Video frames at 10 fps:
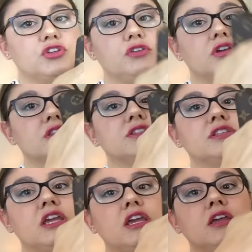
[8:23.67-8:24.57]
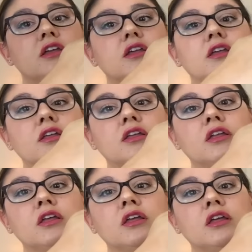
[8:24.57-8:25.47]
so you can see.
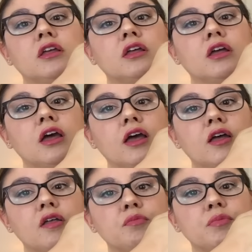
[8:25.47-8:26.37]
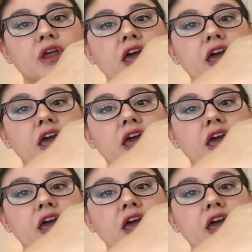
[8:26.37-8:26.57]
Um, but